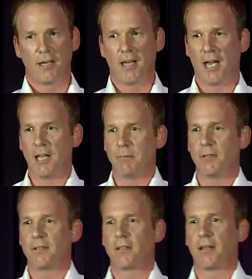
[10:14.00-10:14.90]
And
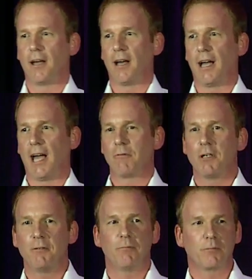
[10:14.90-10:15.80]
I
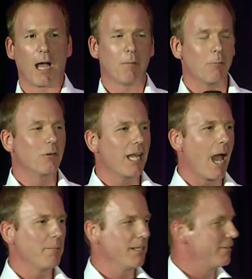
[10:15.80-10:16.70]
really, I'm, I'm really
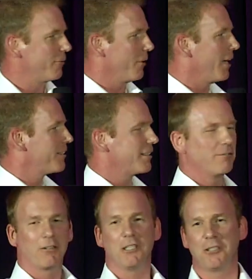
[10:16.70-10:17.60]
happy, and for us it's a
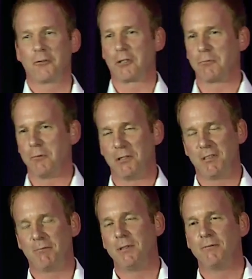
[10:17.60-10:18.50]
very historic moment. We
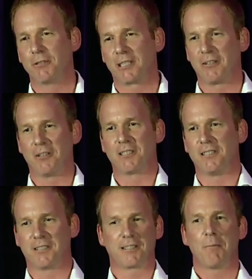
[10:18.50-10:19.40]
have been working on it
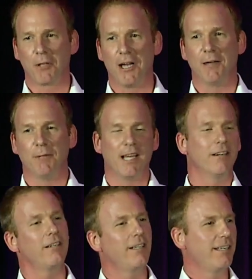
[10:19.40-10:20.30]
since some time
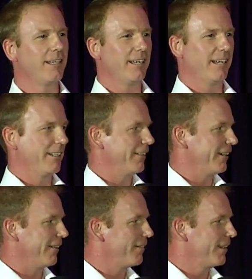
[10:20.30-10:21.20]
now, and
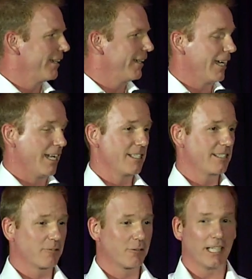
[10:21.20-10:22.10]
uh, it is
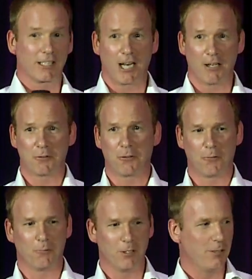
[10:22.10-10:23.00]
a great crowd. So
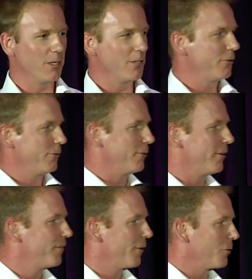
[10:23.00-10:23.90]
we wanted to
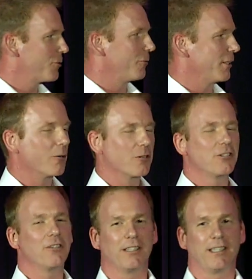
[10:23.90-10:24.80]
also record
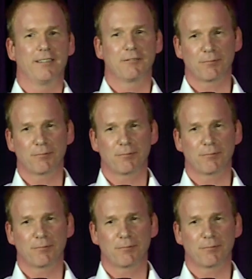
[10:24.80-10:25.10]
something